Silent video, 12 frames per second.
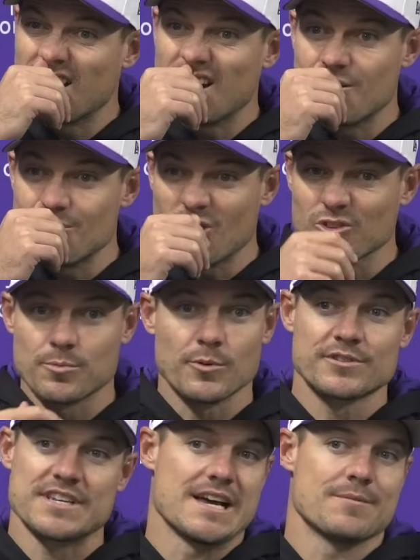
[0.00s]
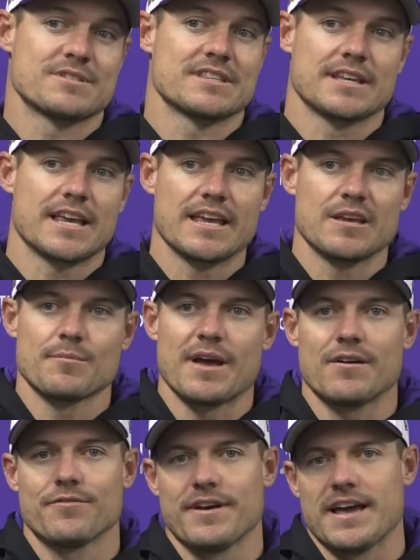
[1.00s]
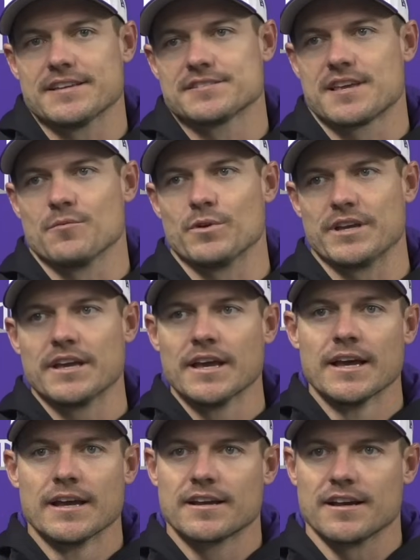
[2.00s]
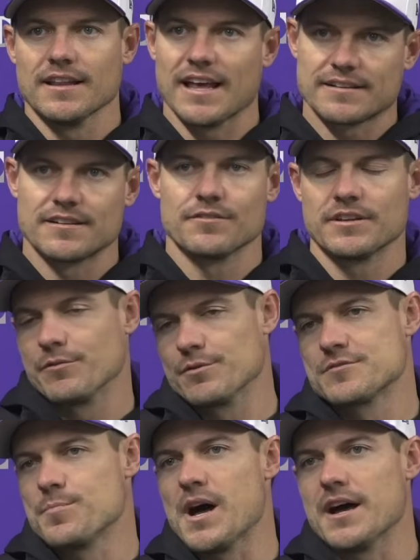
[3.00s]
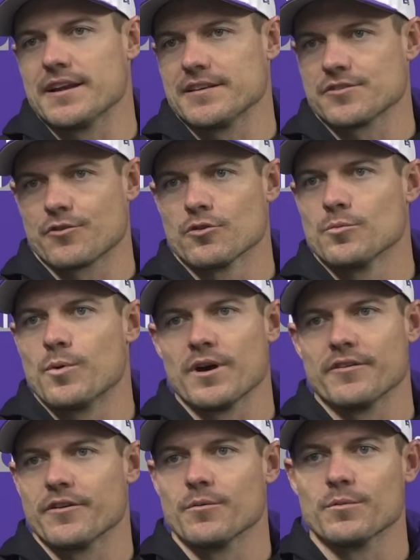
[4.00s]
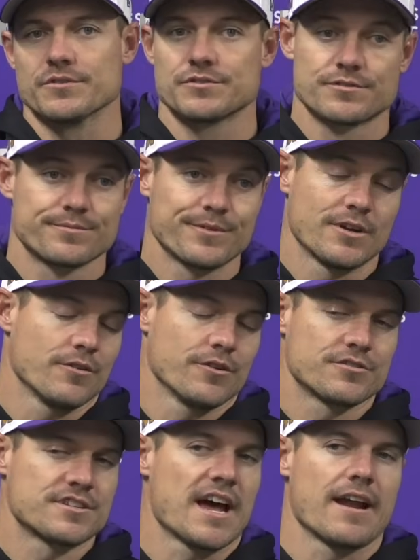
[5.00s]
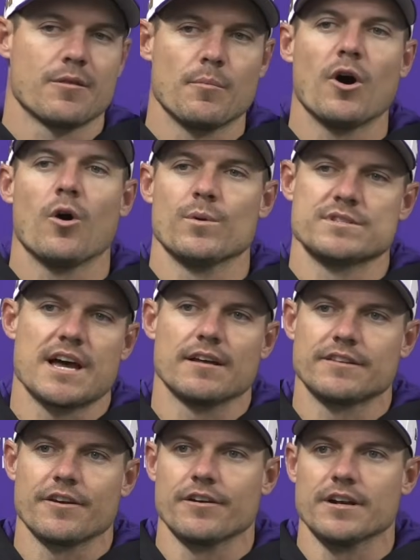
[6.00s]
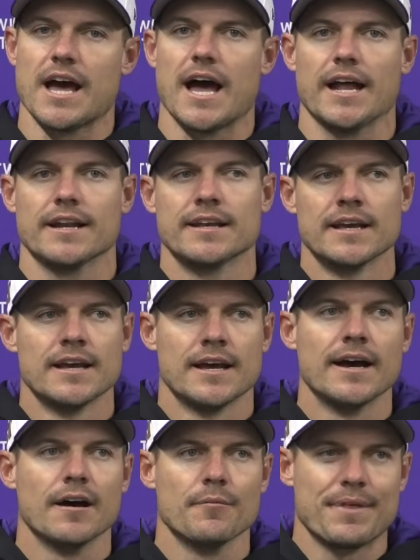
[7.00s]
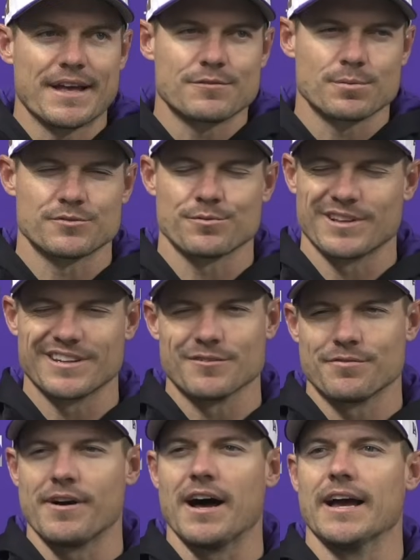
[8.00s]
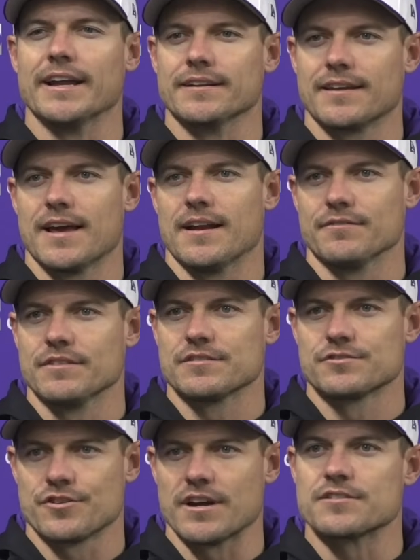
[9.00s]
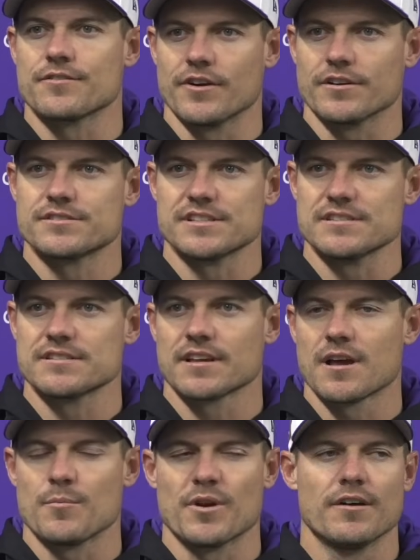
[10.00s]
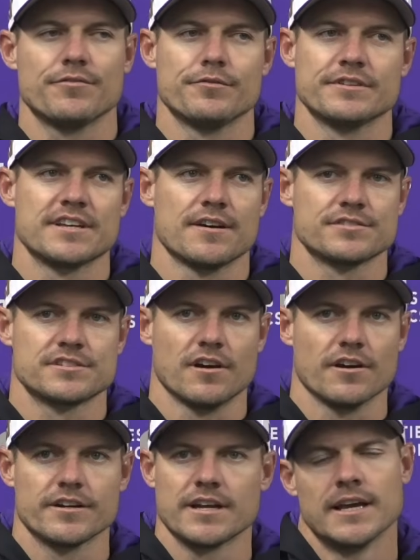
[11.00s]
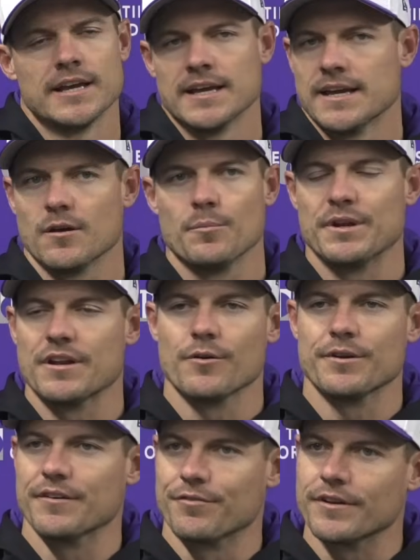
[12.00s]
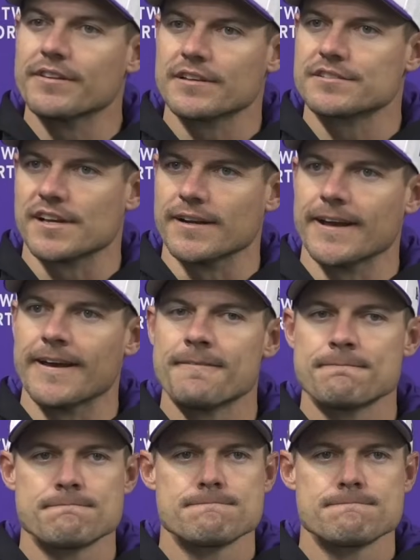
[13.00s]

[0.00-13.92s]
multiple times in the game? How fast can we collectively respond as a group, whether it was, you know, your side of the ball was out there or not? That's what's really defined kind of this stretch of our season. Coming off of a tough start, it'll be no different this Sunday.